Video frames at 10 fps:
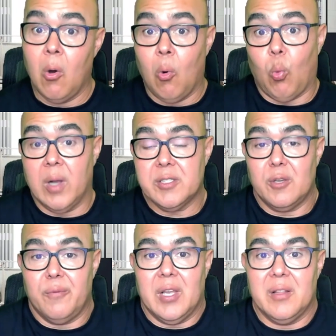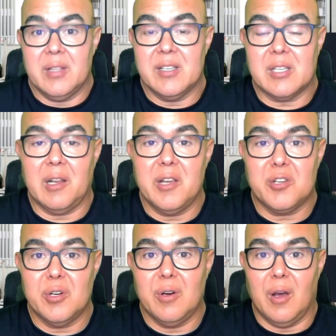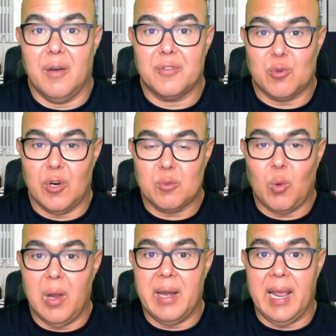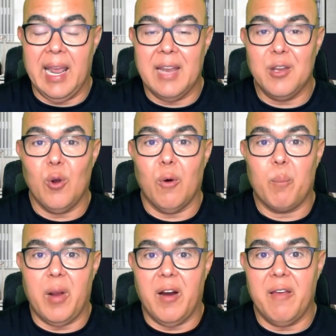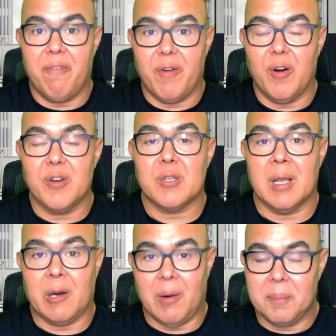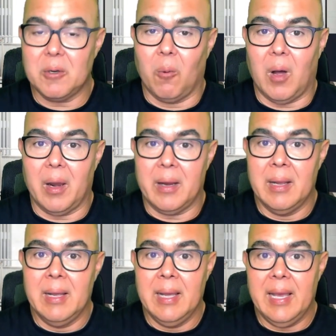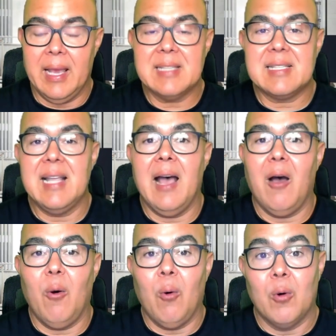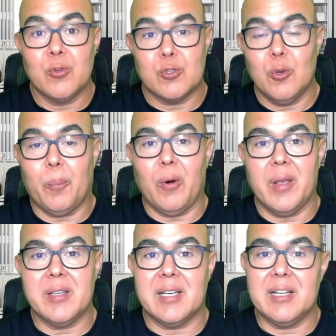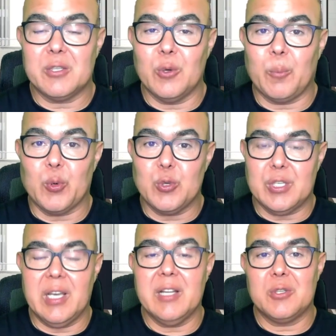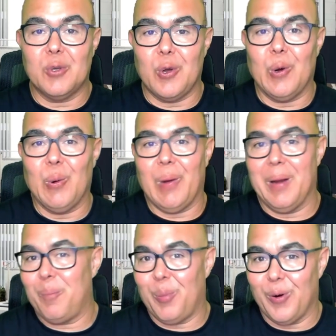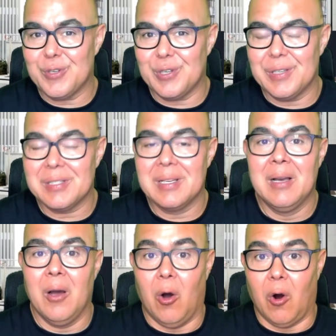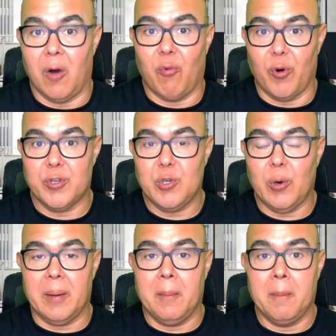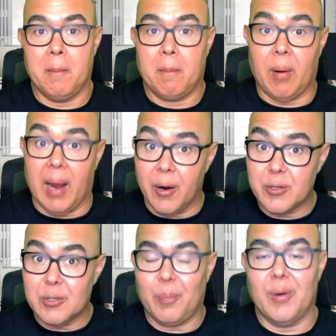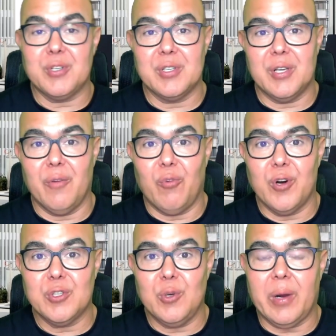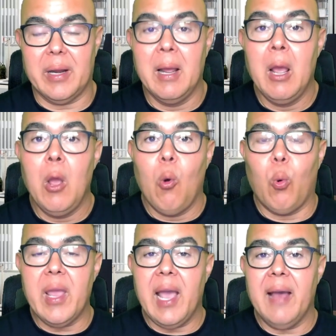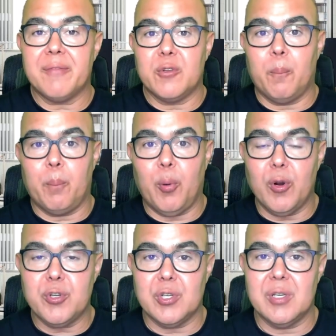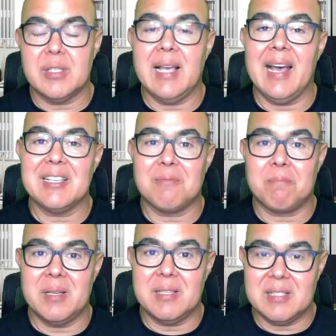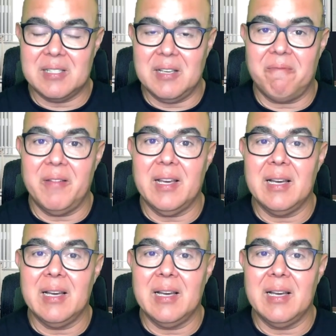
Once you've done the installation of Trust Wallet and your very first crypto wallet, it's now super easy to proceed to go and purchase our VOYR token. Prior to purchasing a VOYR token, we have to purchase a specific